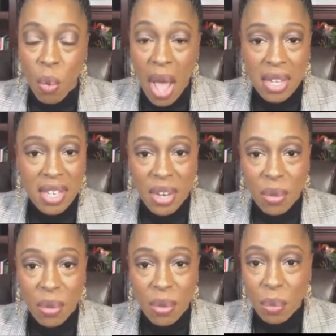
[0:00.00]
While it
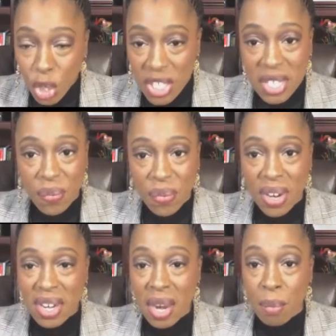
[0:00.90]
will look
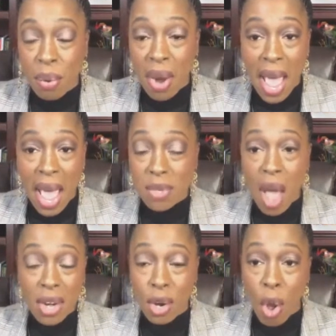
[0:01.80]
different and perhaps
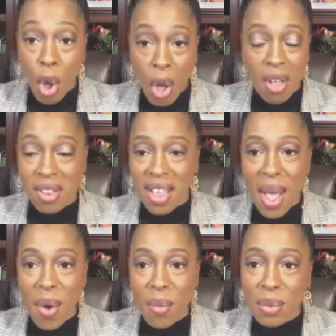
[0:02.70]
not at all
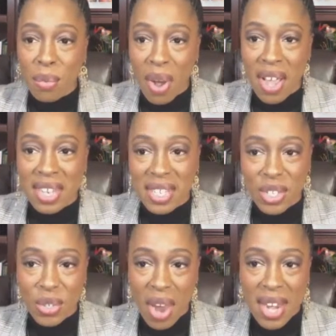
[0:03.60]
how we want,
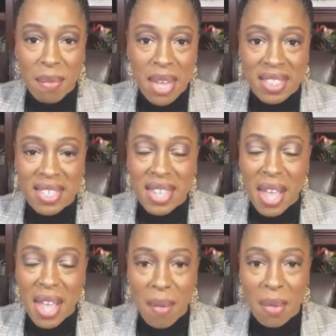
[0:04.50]
let's try to make this
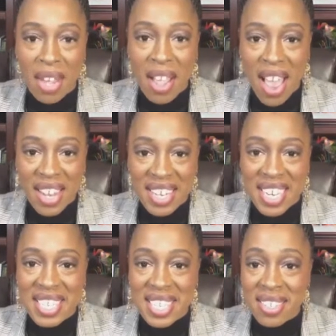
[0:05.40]
upcoming
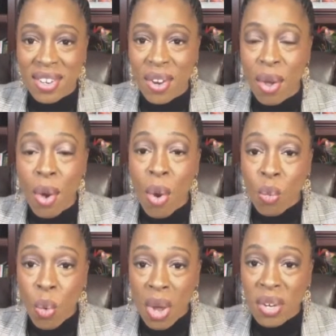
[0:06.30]
holiday season
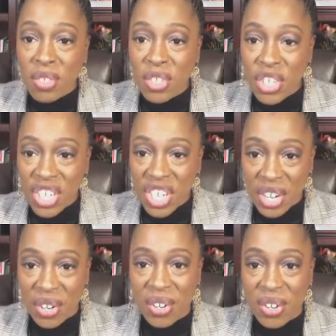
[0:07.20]
one of
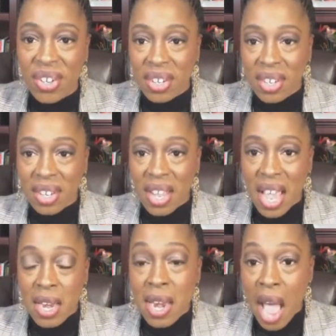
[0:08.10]
cheer
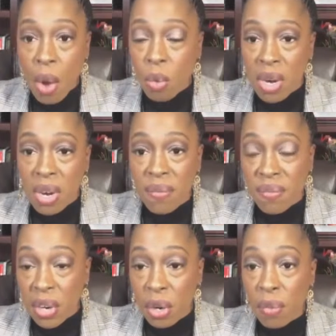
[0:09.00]
and not one of
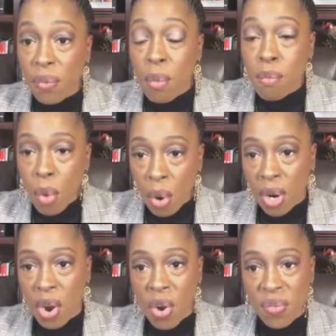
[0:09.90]
fear for
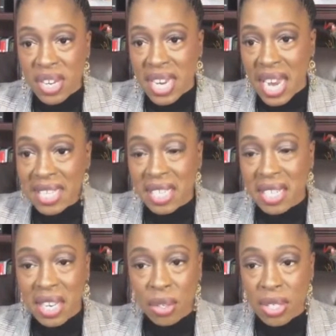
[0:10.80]
more
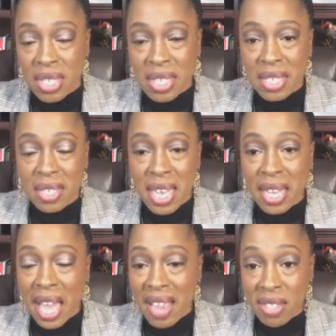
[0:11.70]
COVID-19 illnesses
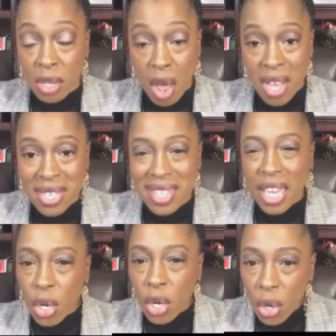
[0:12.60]
and lives lost
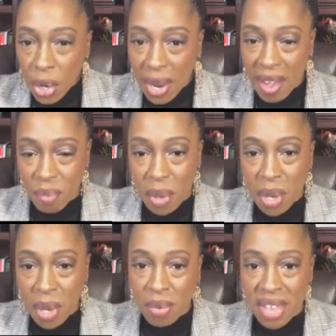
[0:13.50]
that could have
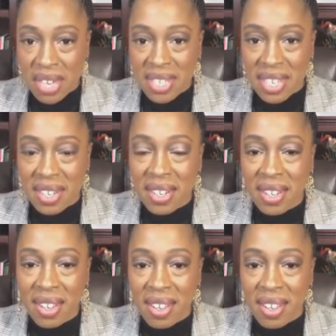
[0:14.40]
been prevented.